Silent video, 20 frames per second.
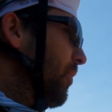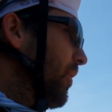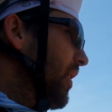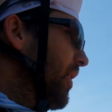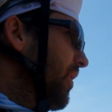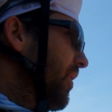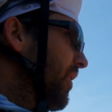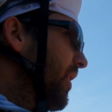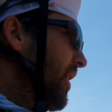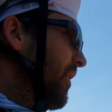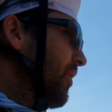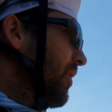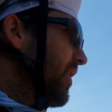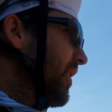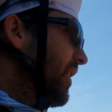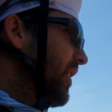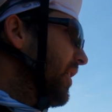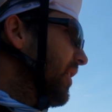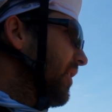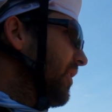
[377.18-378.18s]
with
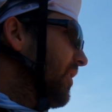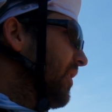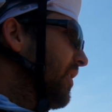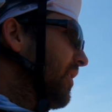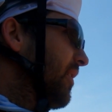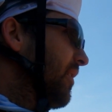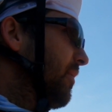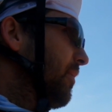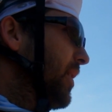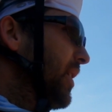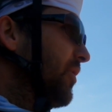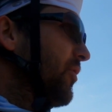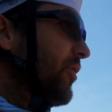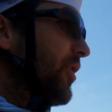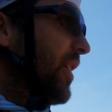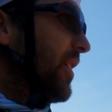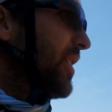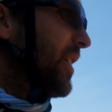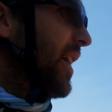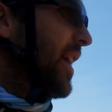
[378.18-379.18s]
everything being
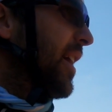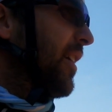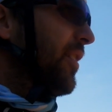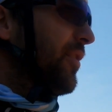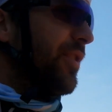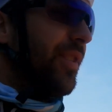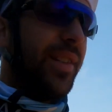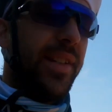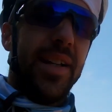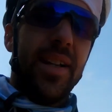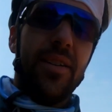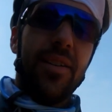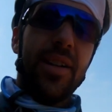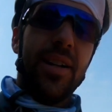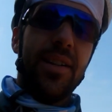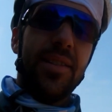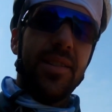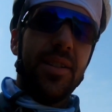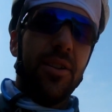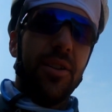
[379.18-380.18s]
shut down and just now
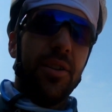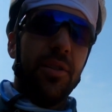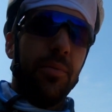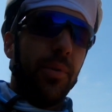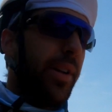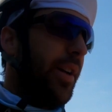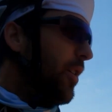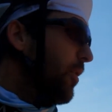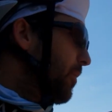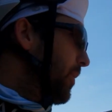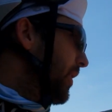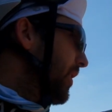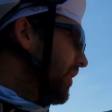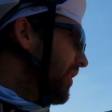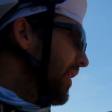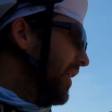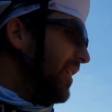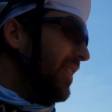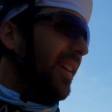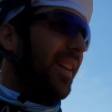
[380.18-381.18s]
kind of starting to reopen,
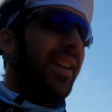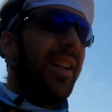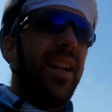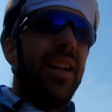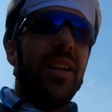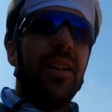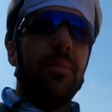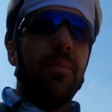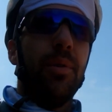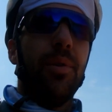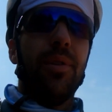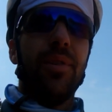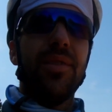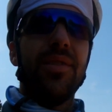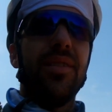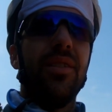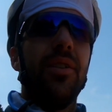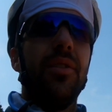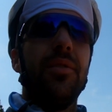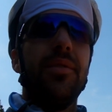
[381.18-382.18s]
and like the Canadian
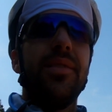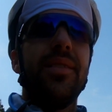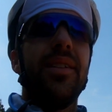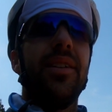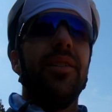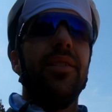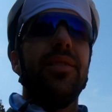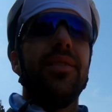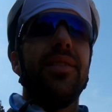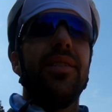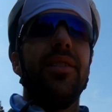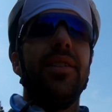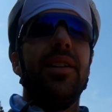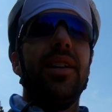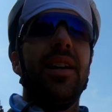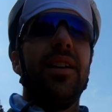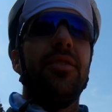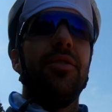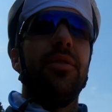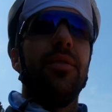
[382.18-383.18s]
border's closed still, so
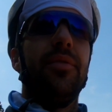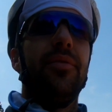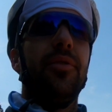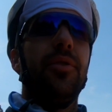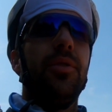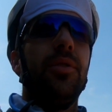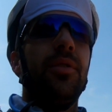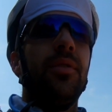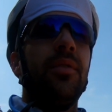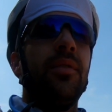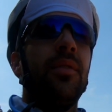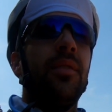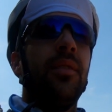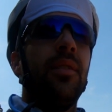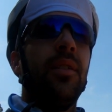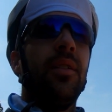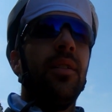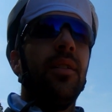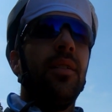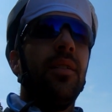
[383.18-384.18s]
you can't do the full
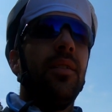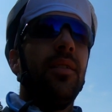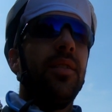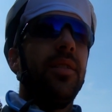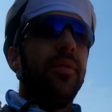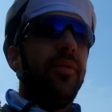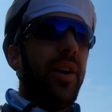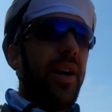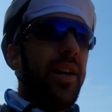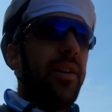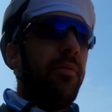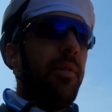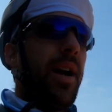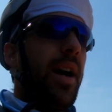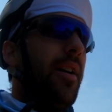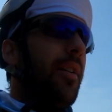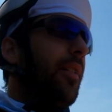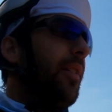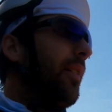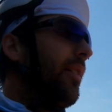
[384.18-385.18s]
divide
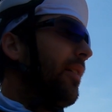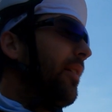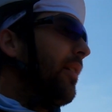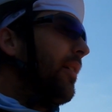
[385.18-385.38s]
route.